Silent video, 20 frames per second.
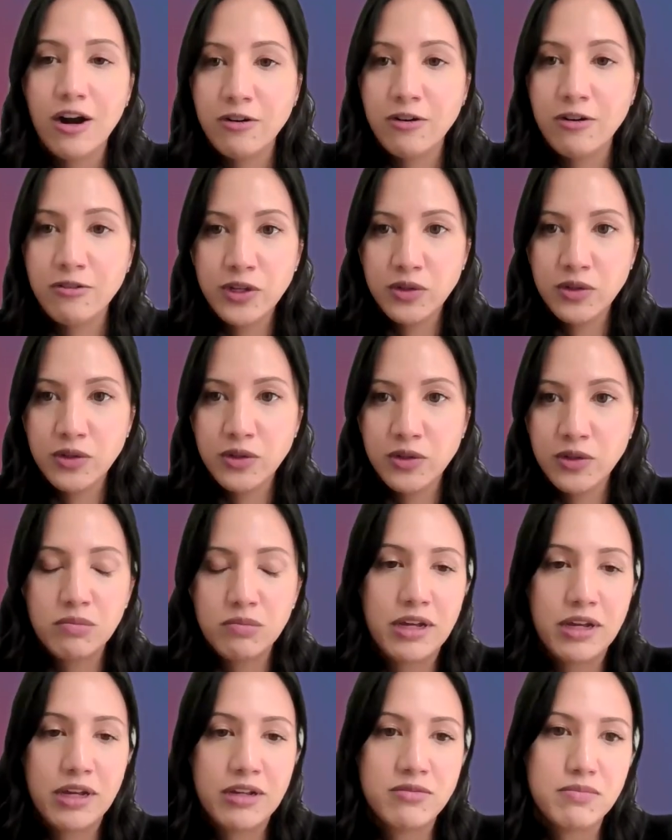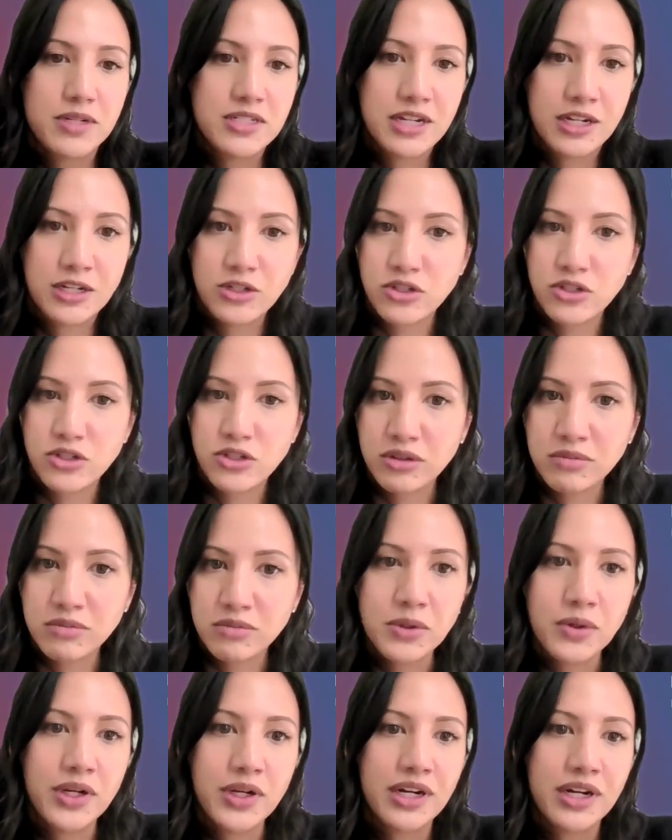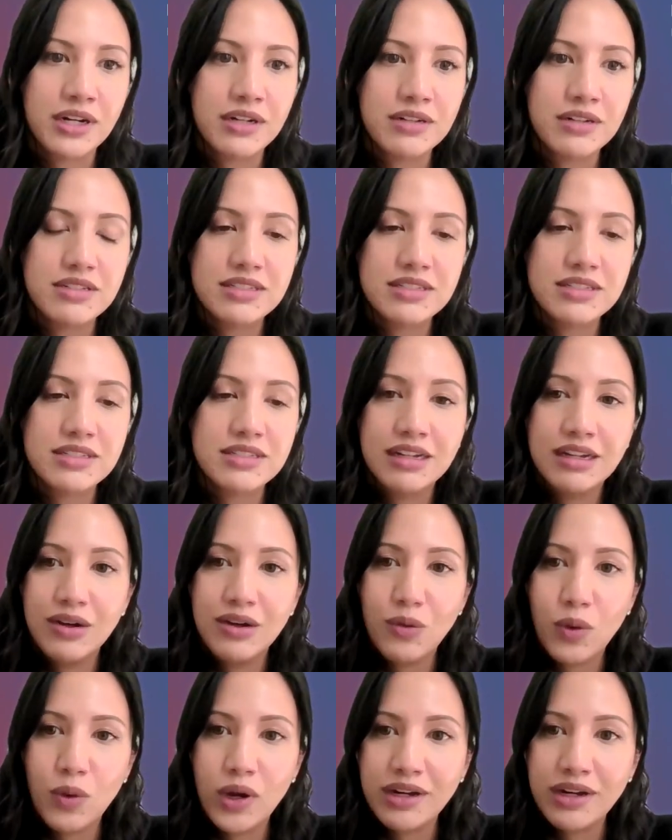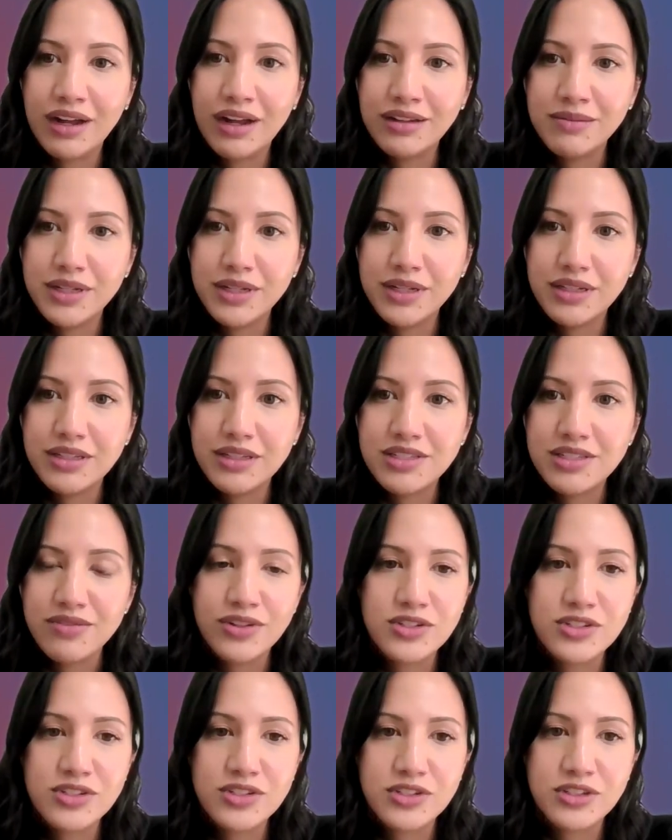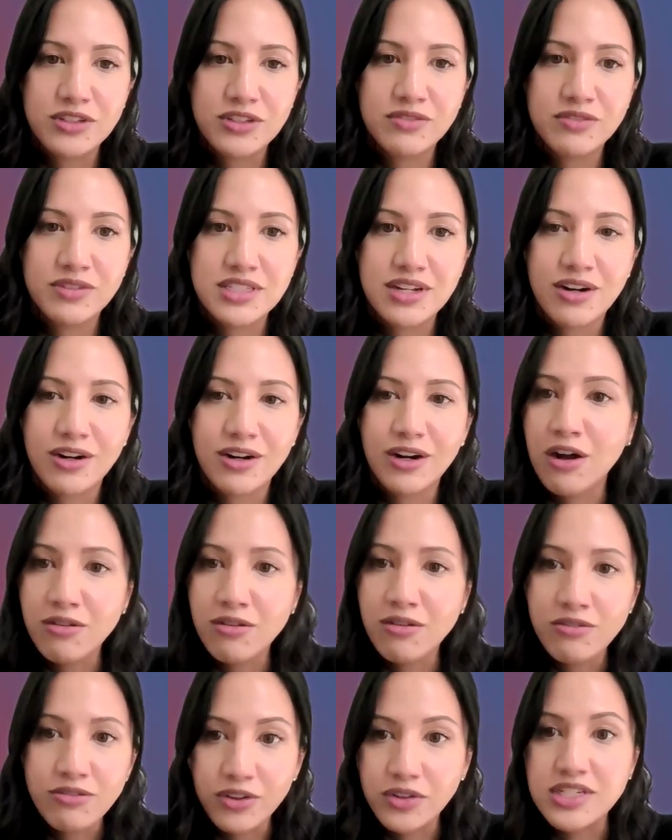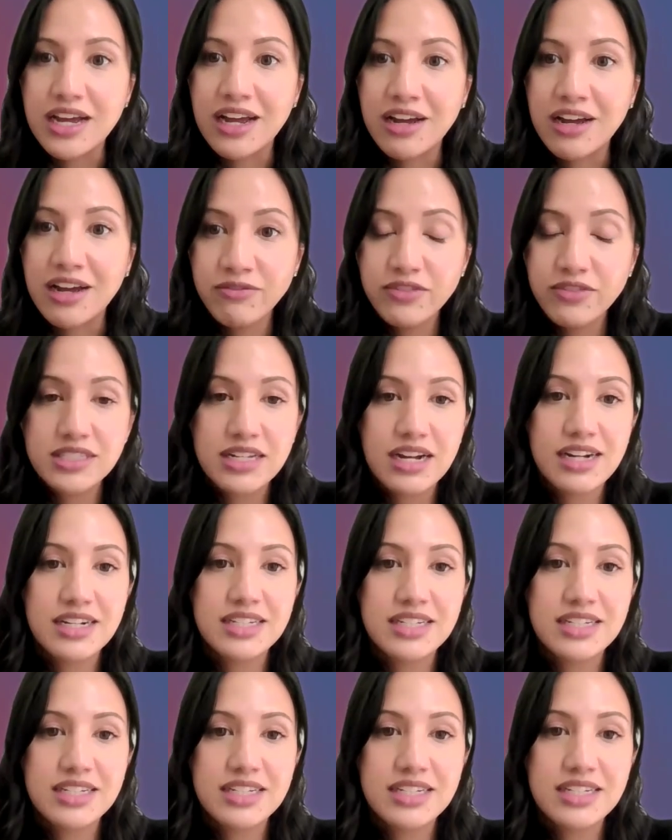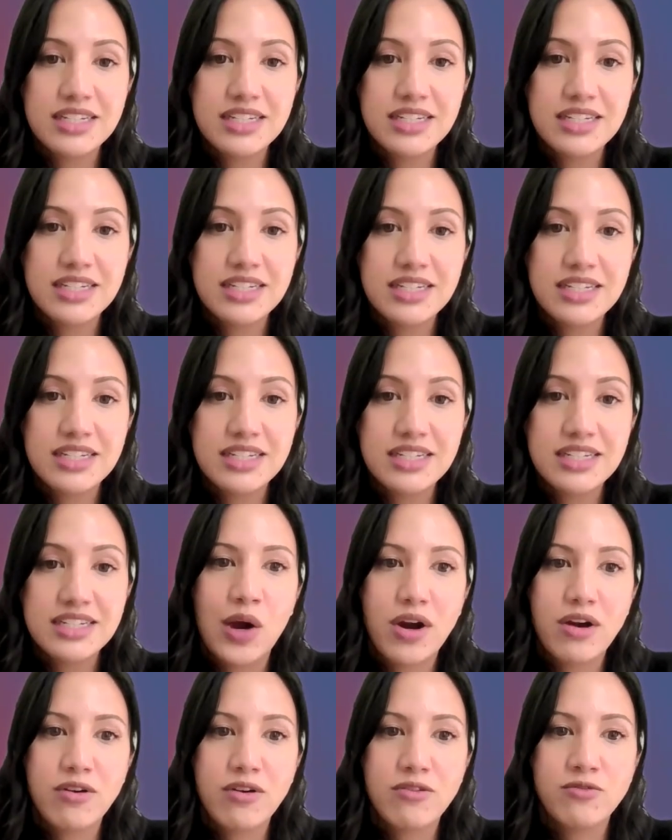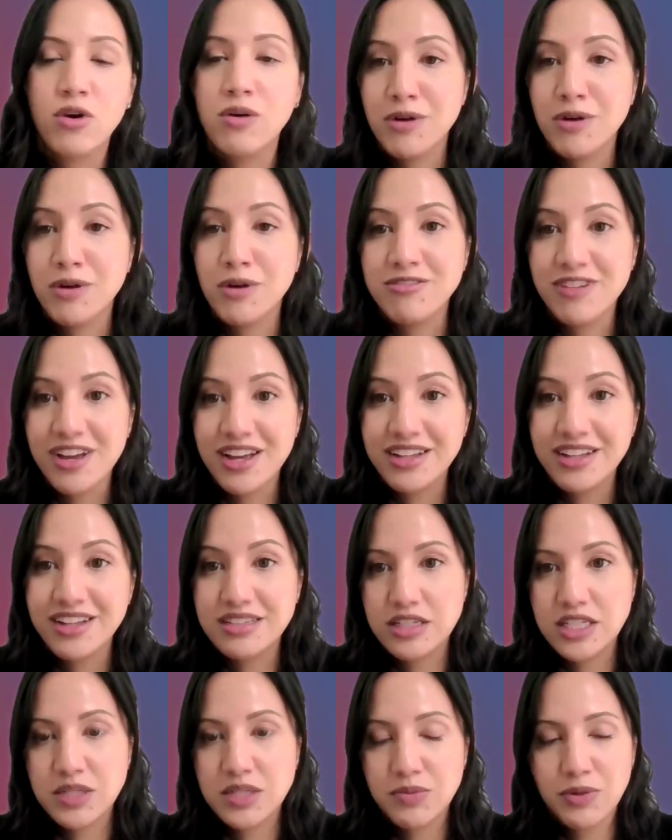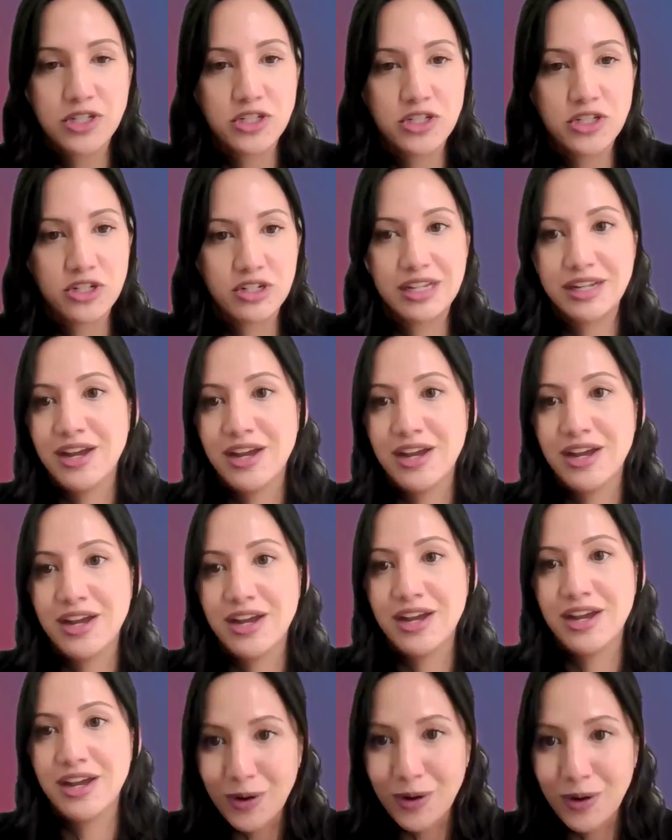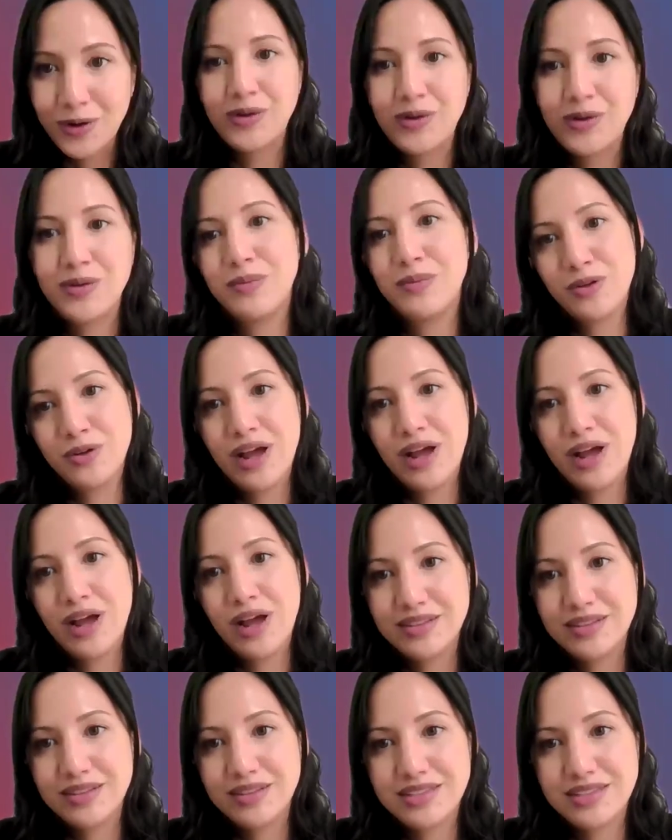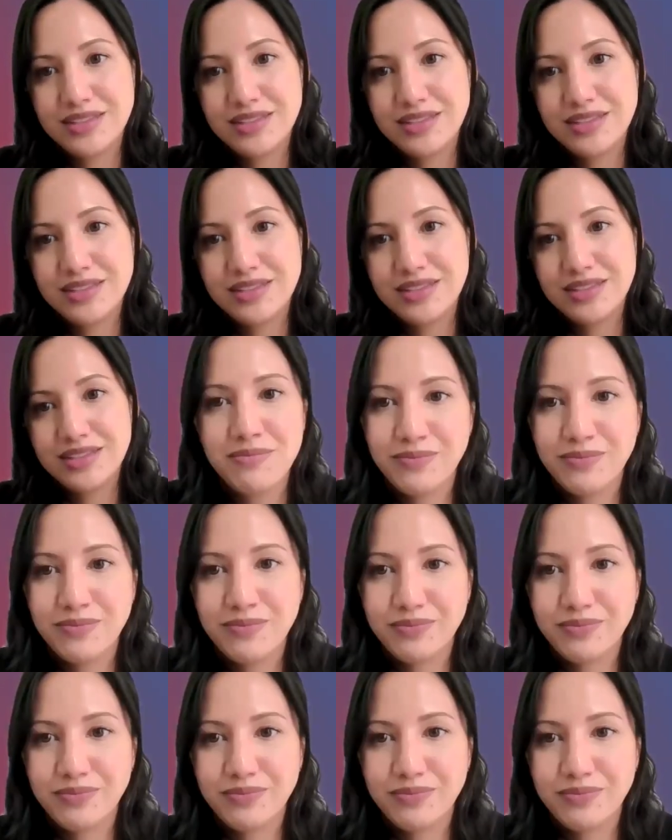are viewed by potential employers? what elements of their service are helpful to emphasize, and how are former feds especially marketable at this time?